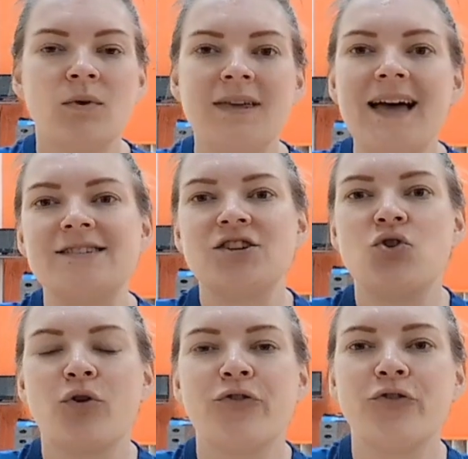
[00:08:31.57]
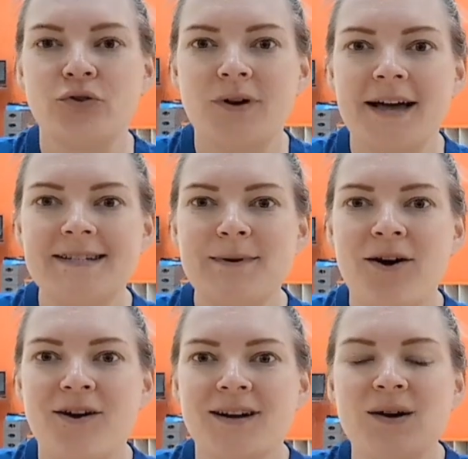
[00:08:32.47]
yes, your food has to be
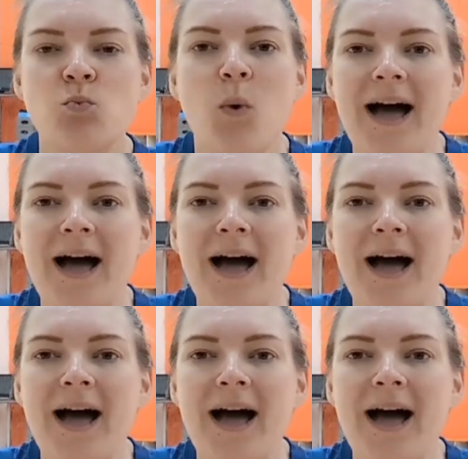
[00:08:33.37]
audited.